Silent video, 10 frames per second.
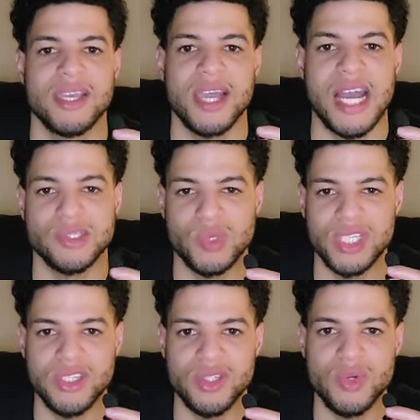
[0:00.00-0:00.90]
guys, when
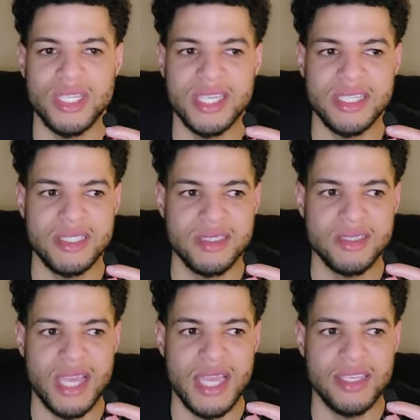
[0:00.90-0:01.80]
you're doing this
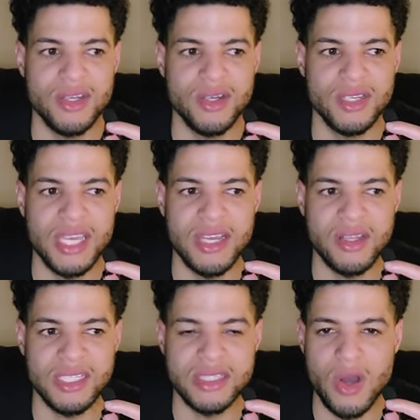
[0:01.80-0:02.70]
and you're getting
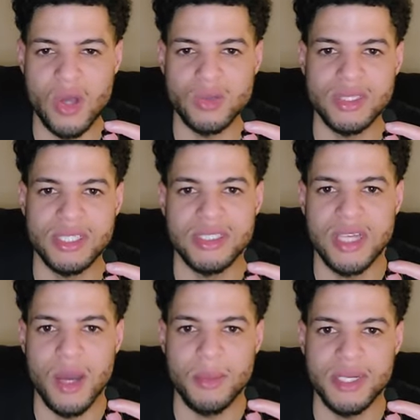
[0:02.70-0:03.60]
on these calls with these
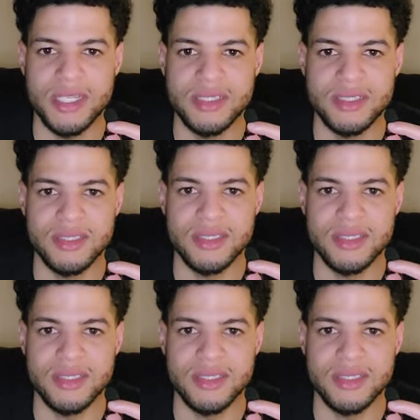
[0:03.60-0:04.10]
companies,